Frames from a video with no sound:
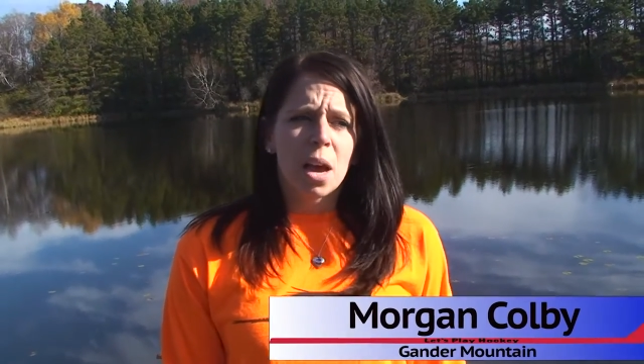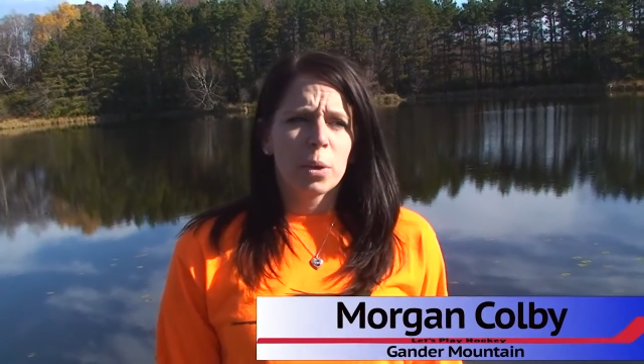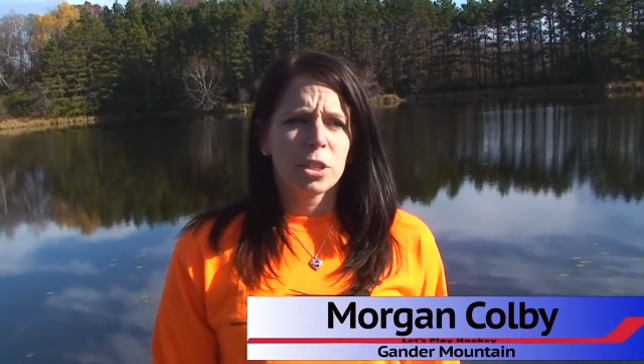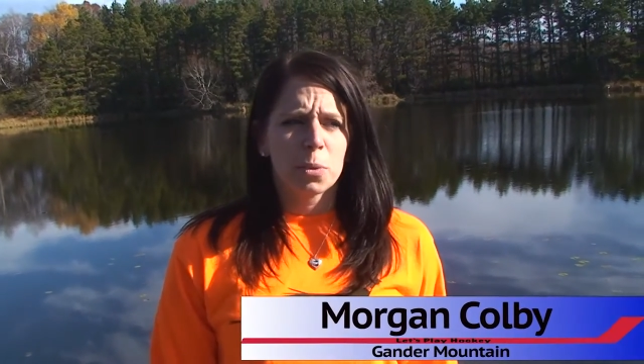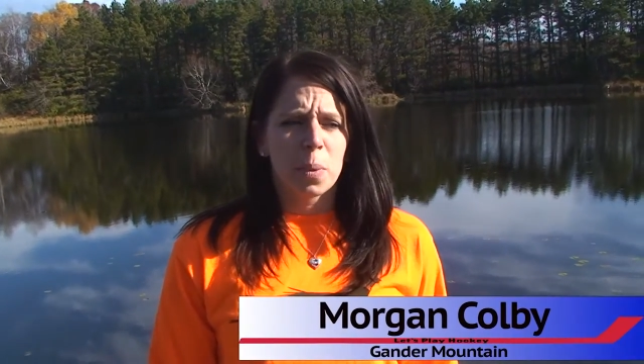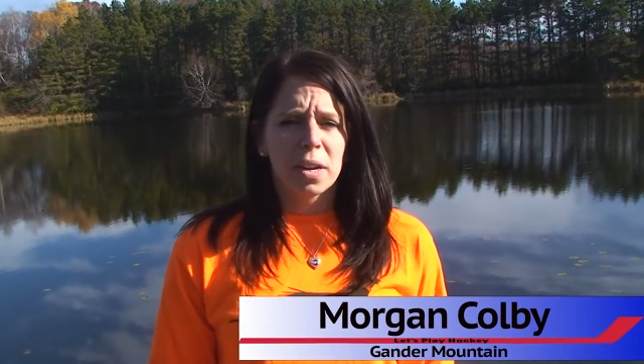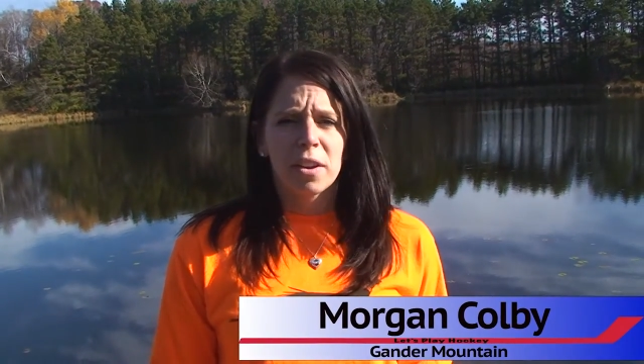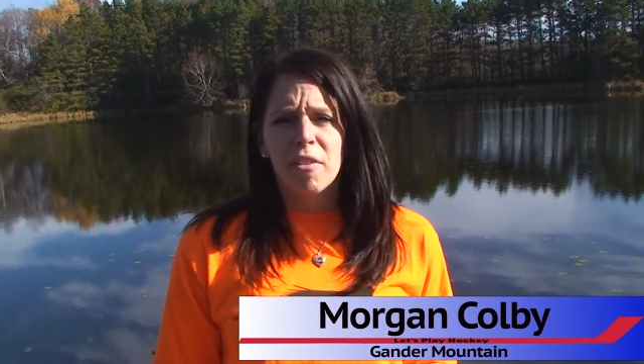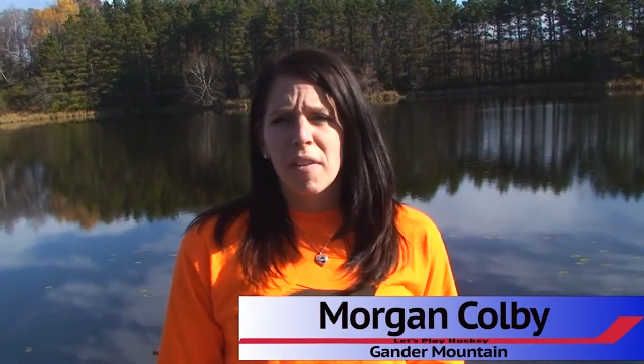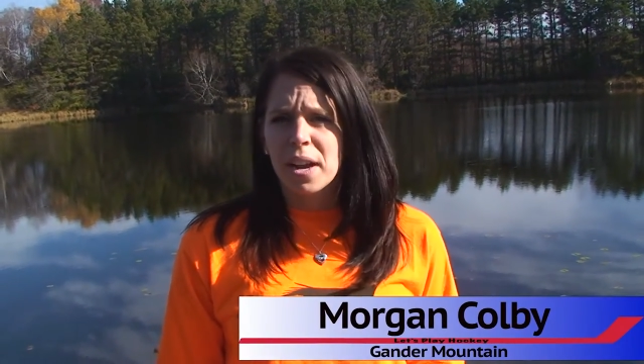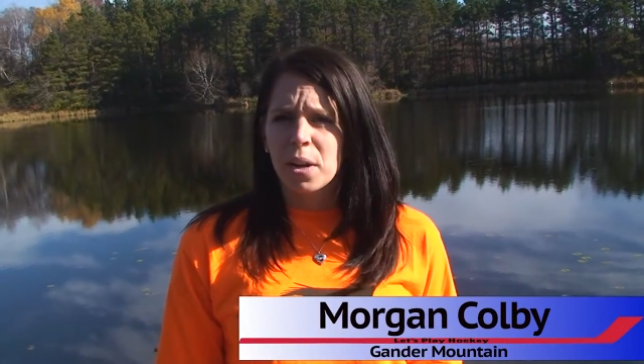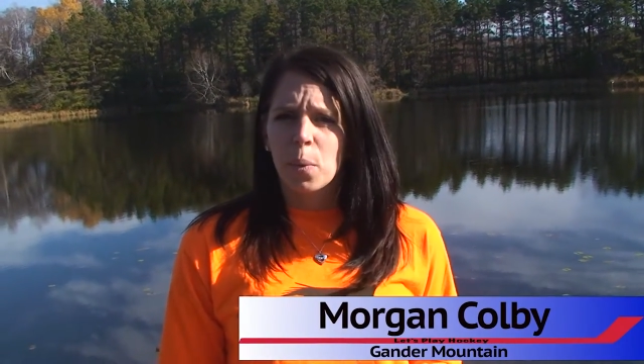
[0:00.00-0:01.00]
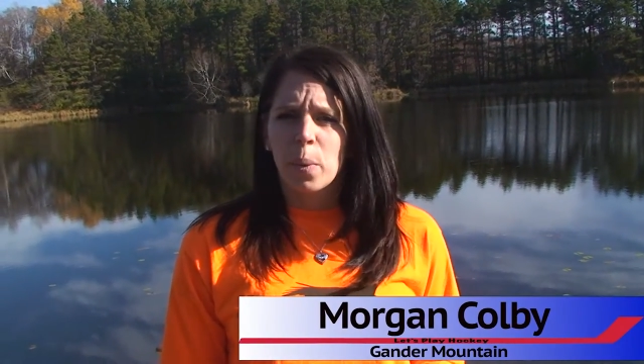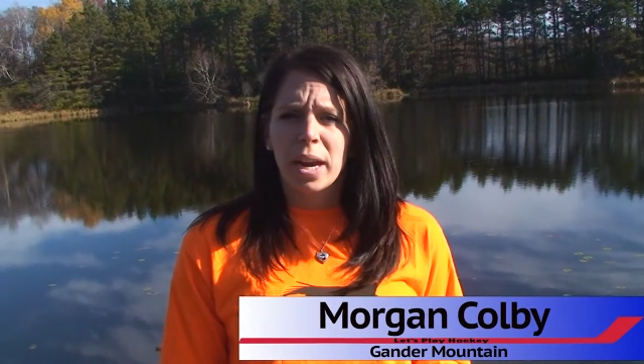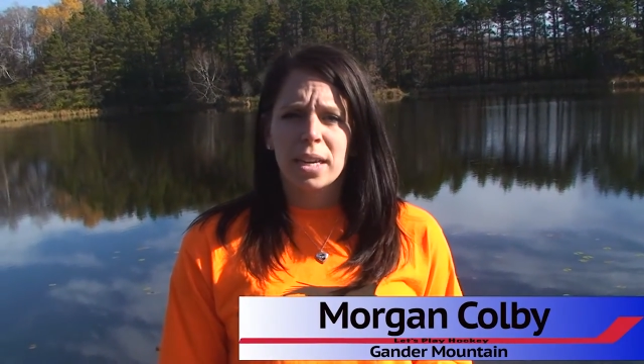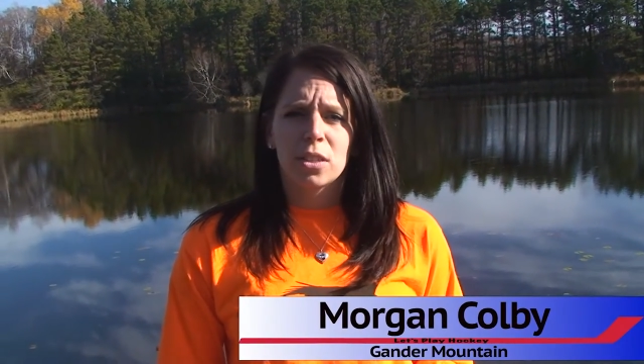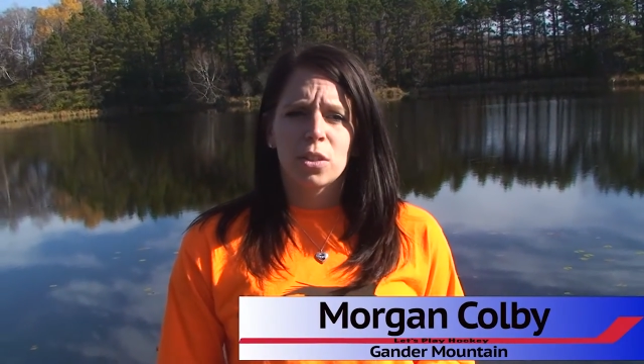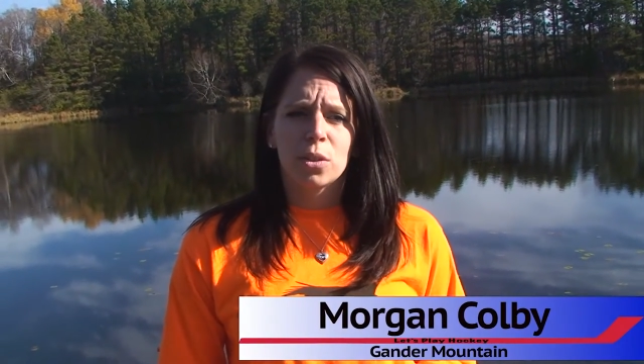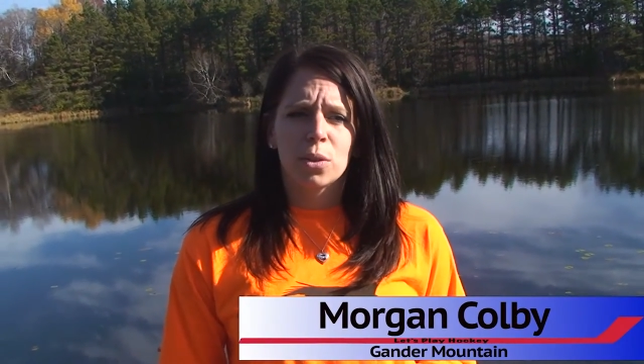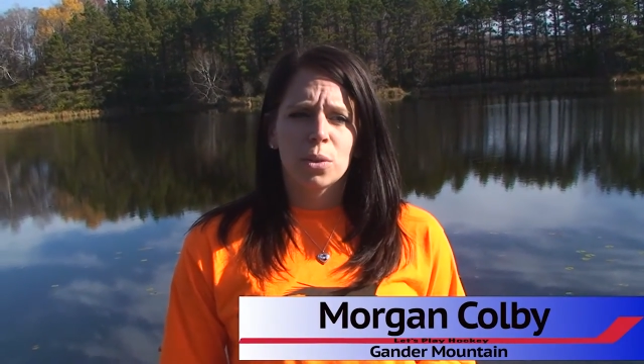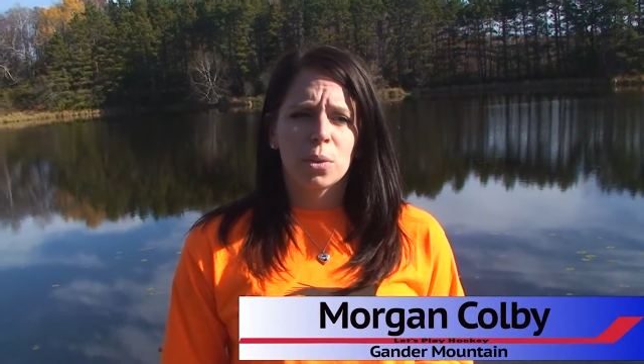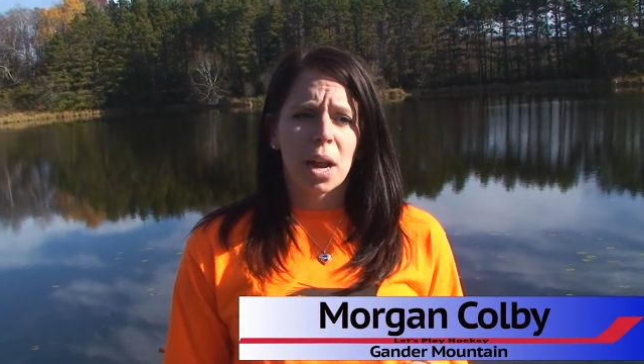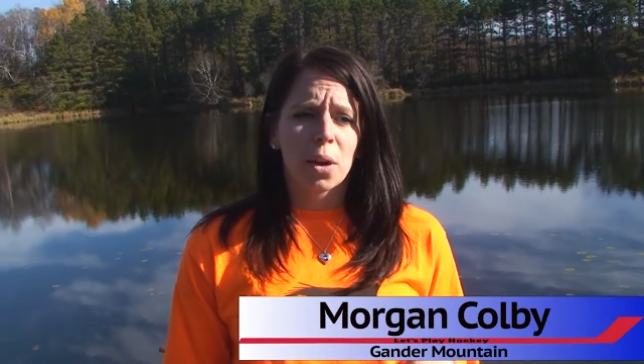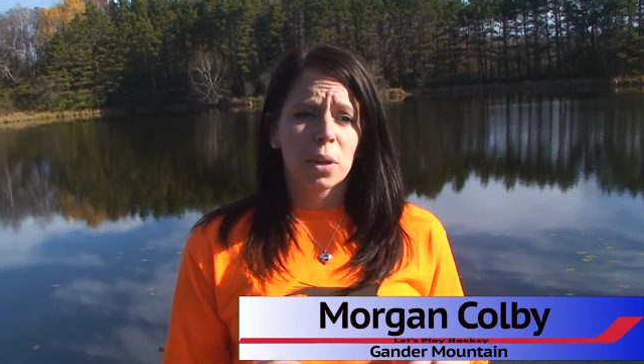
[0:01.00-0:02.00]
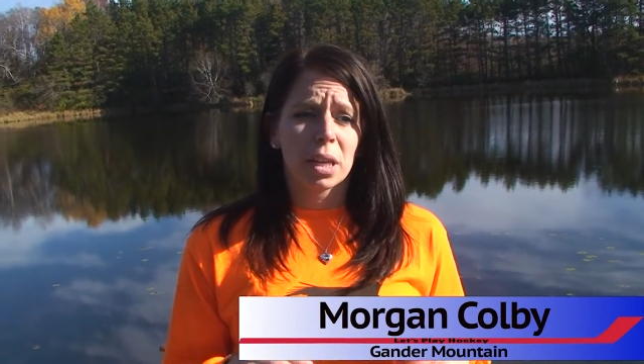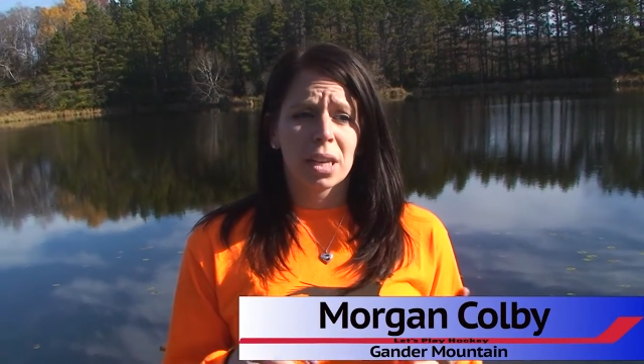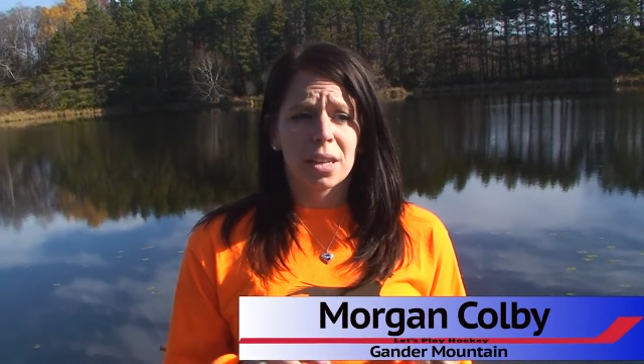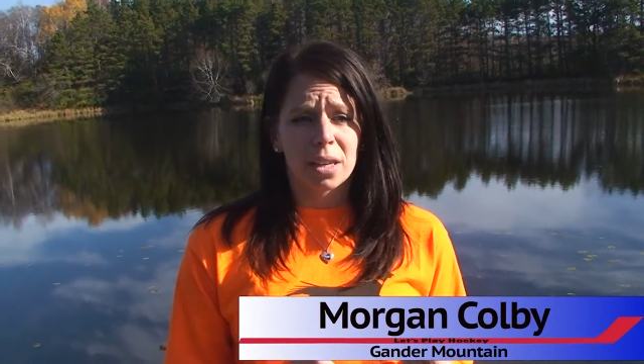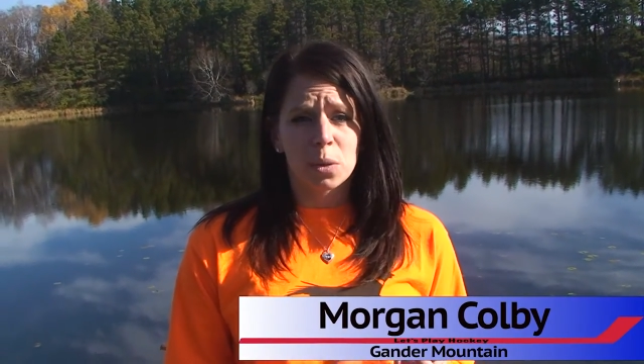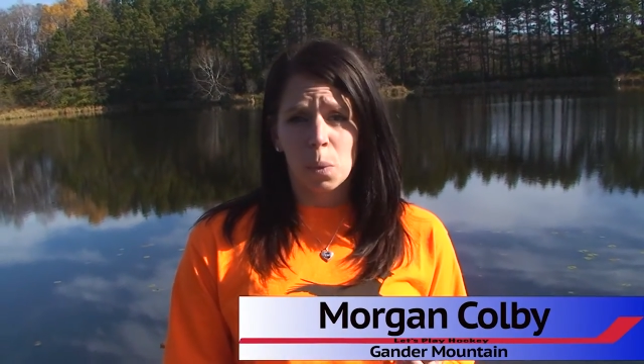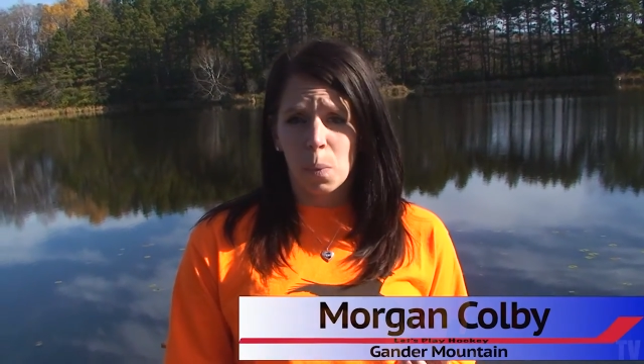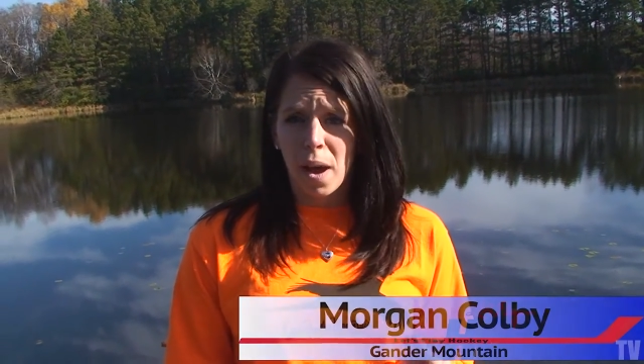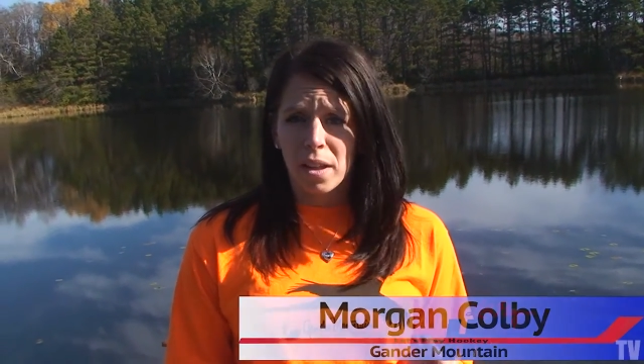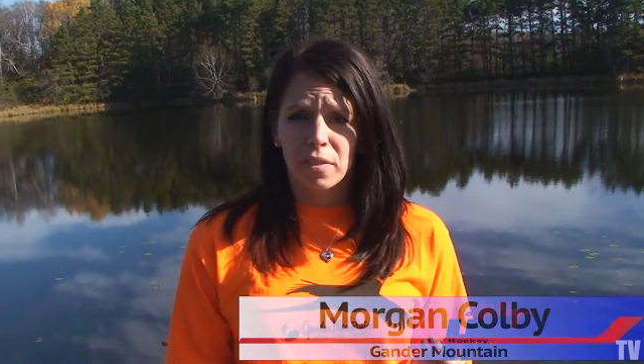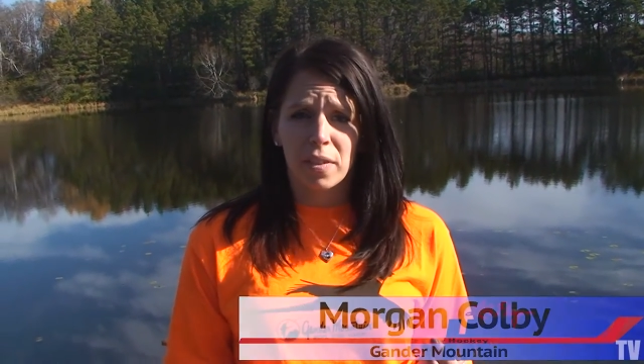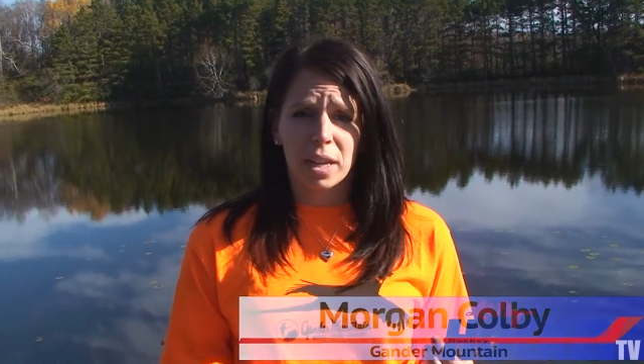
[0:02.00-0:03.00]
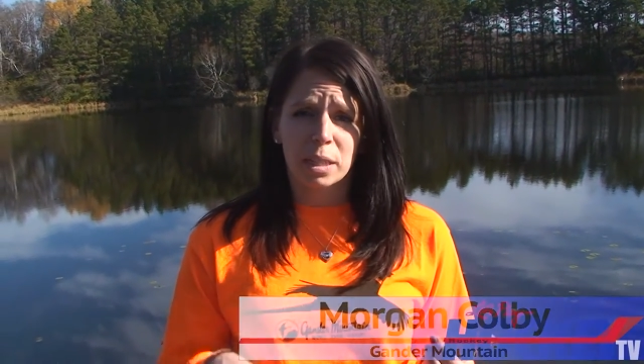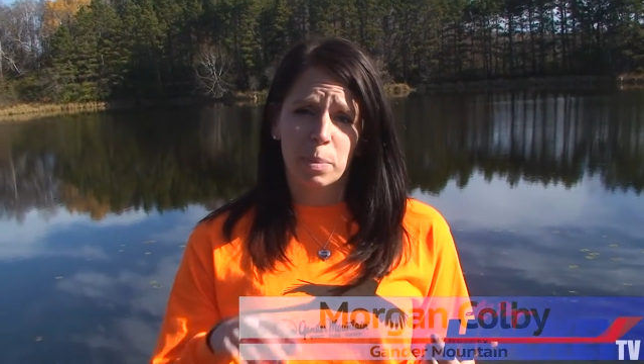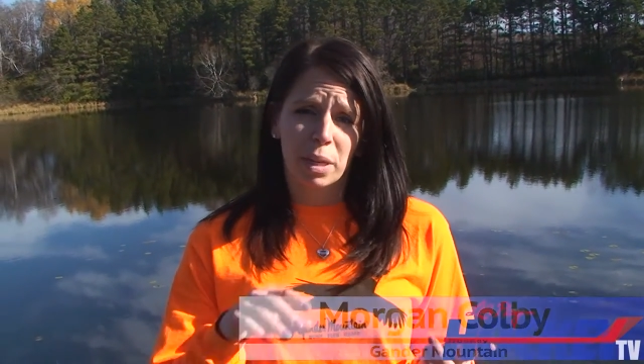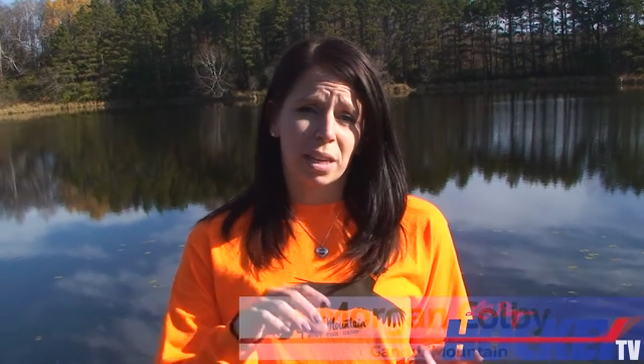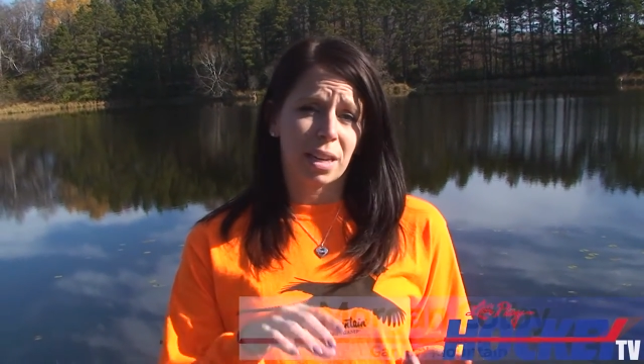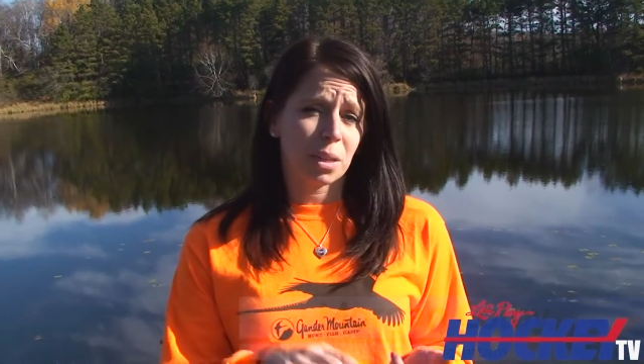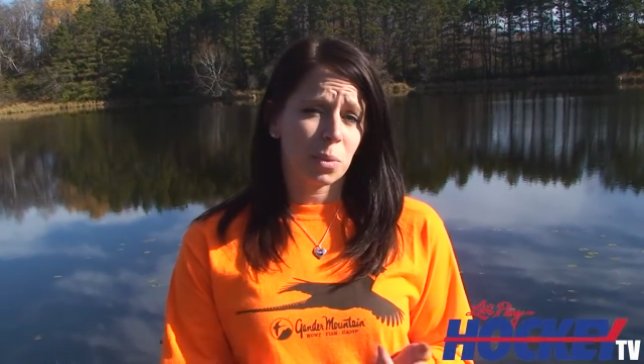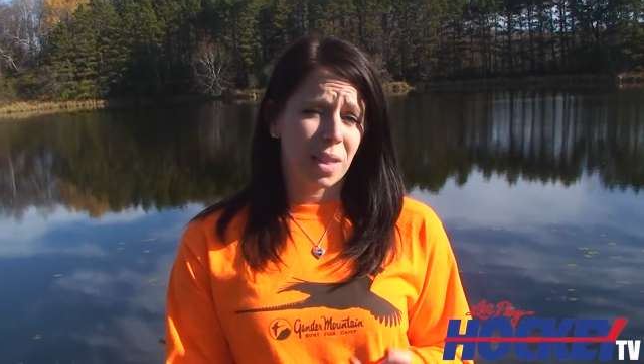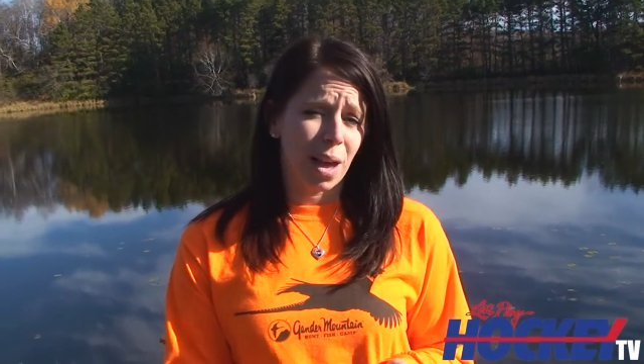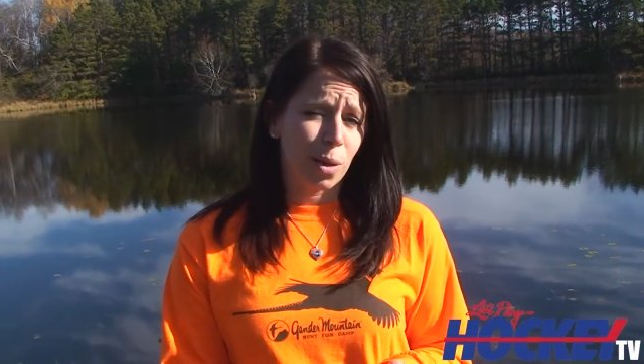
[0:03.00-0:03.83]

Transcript: We just wanted to find a way to not only connect with wild fans, but connect with